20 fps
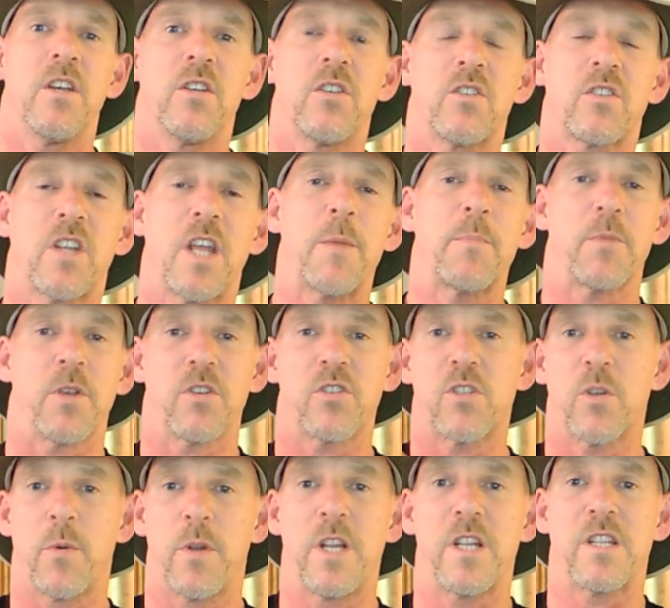steepness
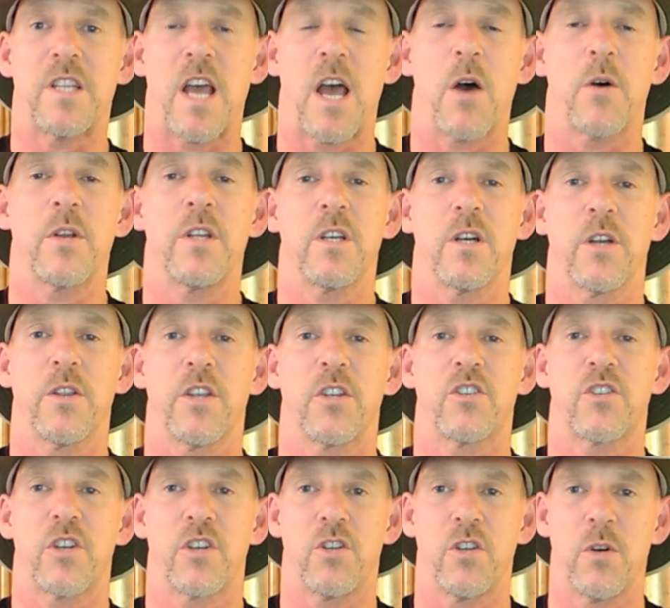to any downhill
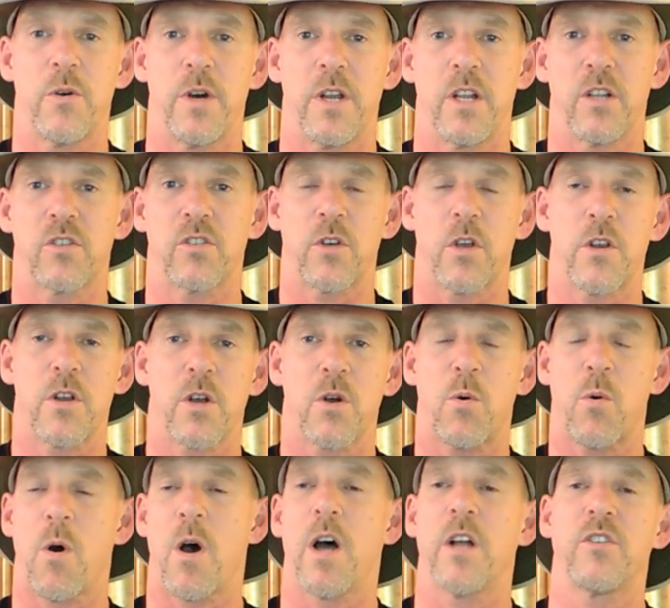that you're doing, and so your
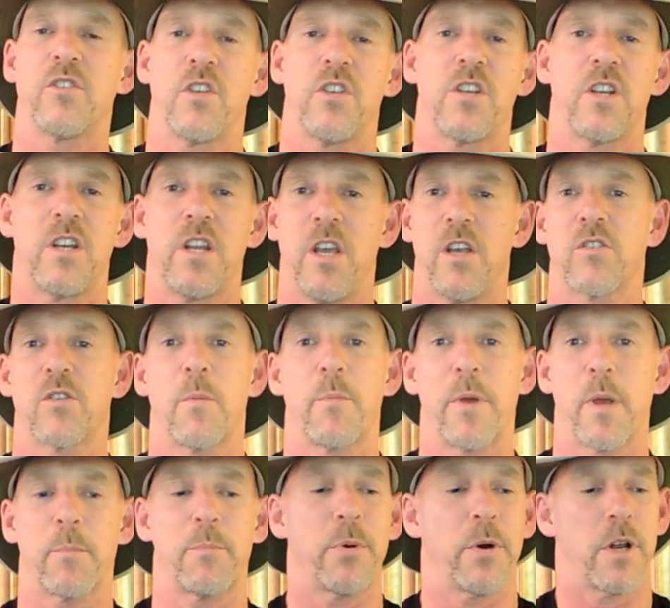quads and your knees are
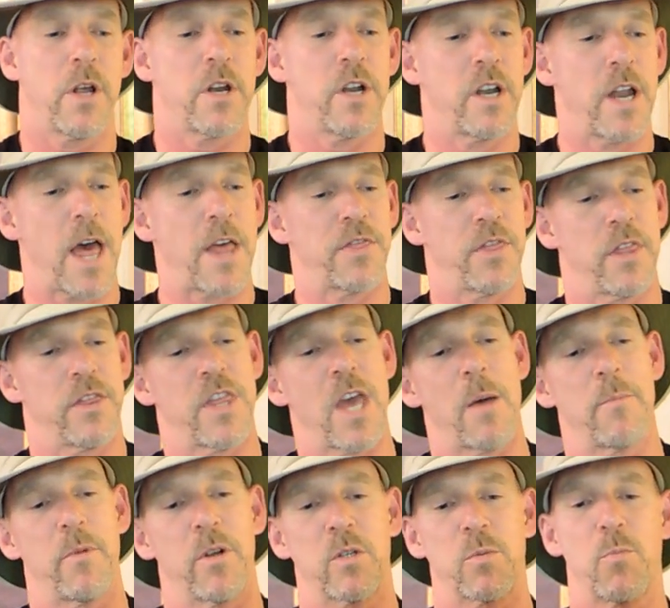being put under
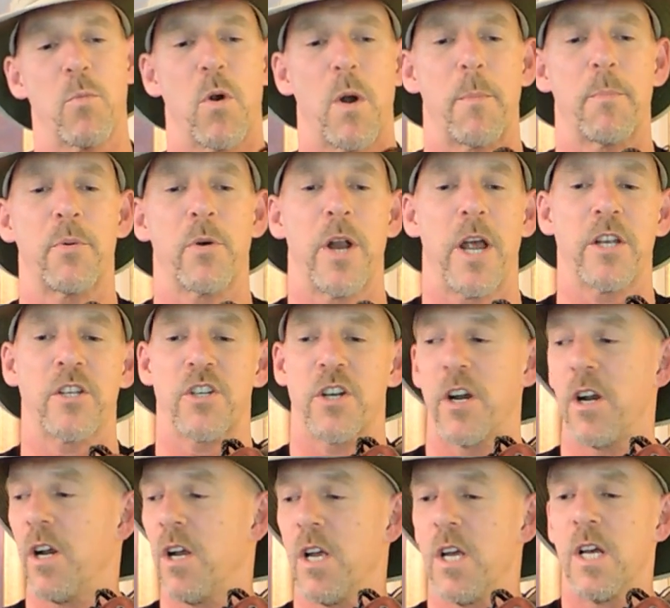that much more
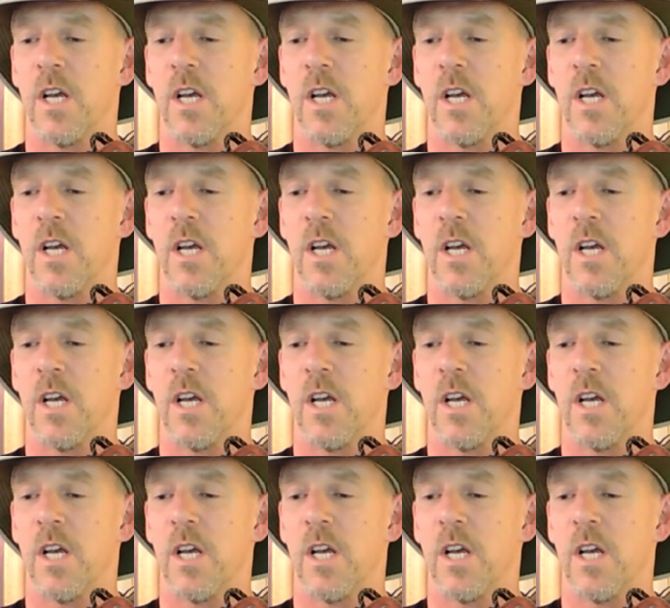pressure.